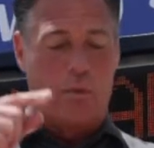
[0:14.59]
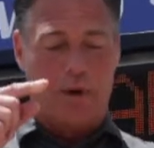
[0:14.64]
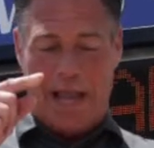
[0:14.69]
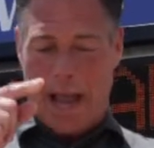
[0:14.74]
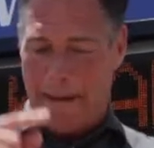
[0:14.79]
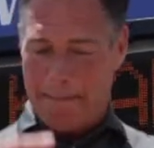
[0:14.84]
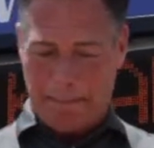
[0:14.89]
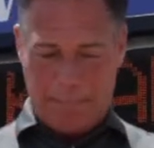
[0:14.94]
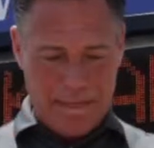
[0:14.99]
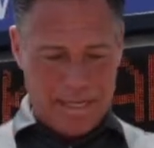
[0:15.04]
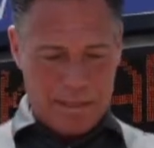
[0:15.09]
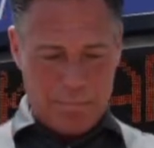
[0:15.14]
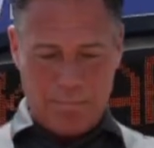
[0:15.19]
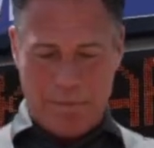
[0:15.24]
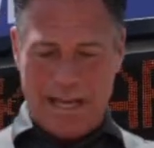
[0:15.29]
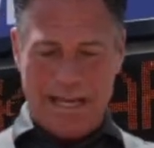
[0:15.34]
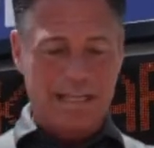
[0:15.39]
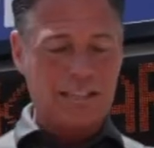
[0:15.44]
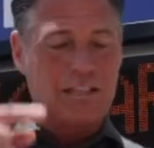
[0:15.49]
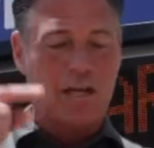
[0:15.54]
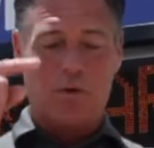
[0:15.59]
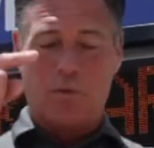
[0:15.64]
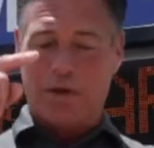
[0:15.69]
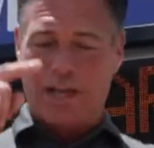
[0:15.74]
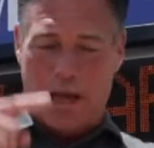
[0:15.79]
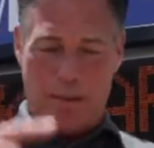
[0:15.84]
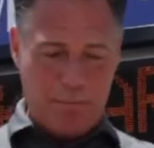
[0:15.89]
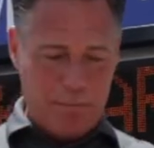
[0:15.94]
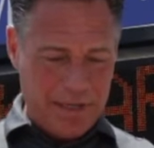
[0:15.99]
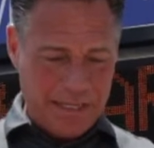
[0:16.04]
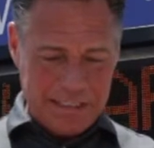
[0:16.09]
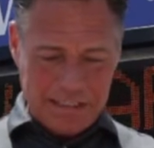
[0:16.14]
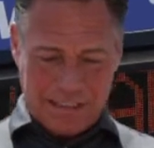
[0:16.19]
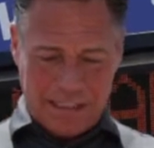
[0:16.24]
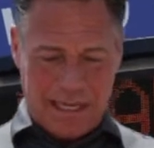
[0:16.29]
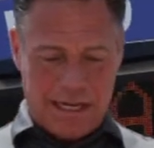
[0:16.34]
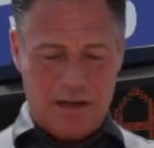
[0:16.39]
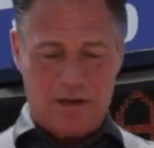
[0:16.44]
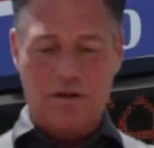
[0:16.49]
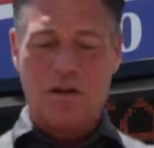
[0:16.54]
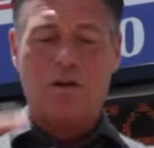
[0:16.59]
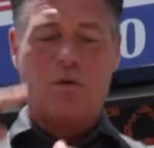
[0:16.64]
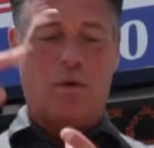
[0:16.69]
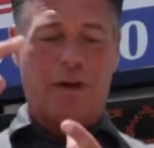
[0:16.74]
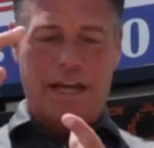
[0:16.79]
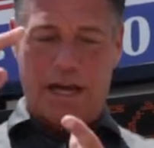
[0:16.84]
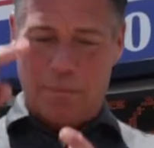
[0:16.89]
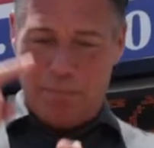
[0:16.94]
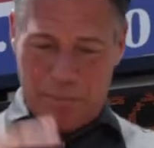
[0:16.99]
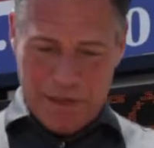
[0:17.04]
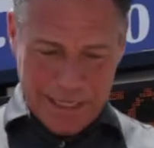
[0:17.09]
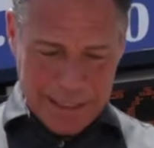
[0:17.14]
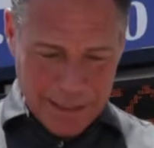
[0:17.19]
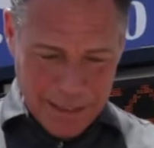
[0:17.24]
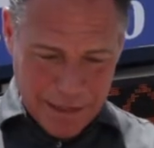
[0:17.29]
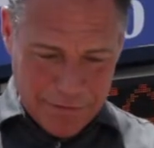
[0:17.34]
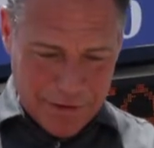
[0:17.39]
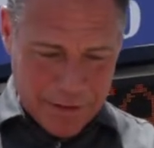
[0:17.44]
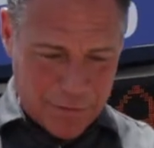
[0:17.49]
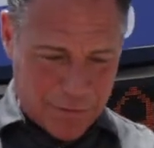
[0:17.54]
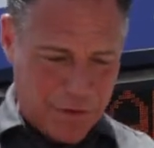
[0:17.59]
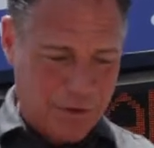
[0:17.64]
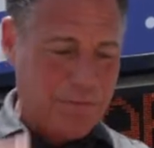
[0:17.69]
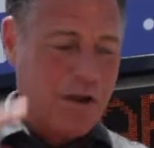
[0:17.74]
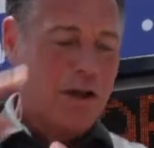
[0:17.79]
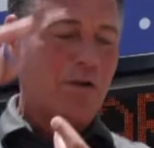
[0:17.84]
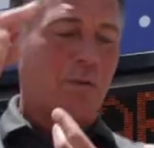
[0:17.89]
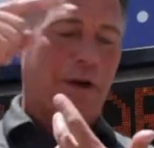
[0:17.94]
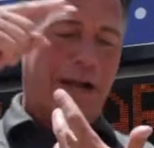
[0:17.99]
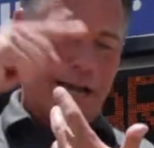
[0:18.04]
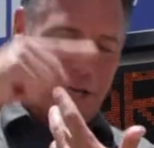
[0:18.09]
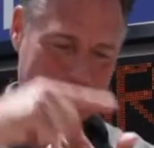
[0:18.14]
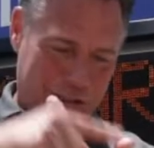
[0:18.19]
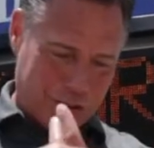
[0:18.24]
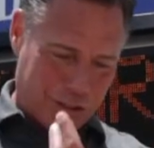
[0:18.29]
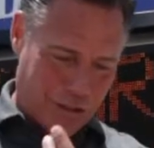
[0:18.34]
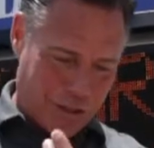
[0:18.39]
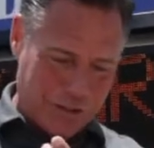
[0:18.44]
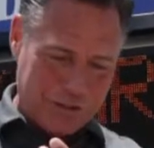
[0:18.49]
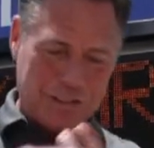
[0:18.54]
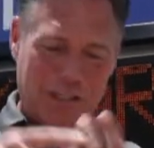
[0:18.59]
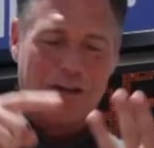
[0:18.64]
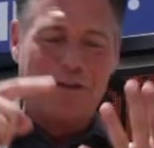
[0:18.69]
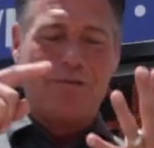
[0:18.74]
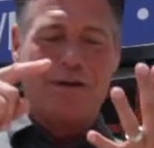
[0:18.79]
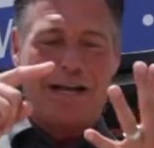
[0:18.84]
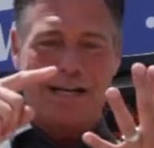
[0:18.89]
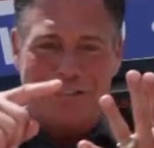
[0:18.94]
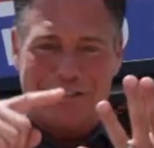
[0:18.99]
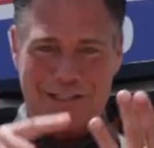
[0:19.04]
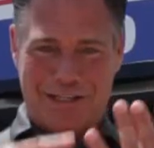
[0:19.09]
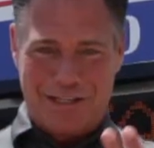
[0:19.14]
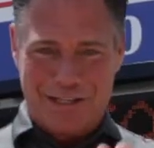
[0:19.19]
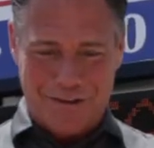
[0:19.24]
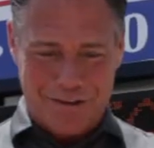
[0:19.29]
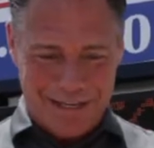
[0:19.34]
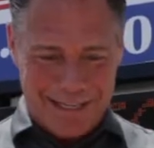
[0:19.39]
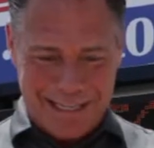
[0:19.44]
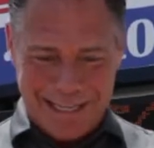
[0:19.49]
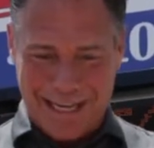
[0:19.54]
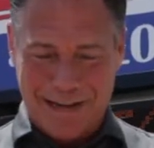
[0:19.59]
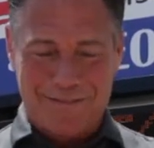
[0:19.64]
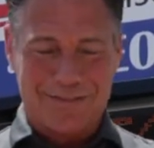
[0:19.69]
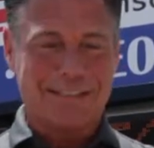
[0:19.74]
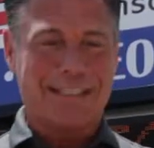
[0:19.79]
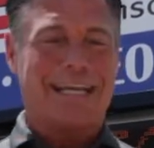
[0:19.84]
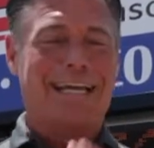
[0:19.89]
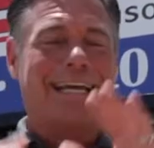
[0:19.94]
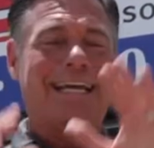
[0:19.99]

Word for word: We got big bass. We got big sound. We got a big living room. We got church. We got security cameras.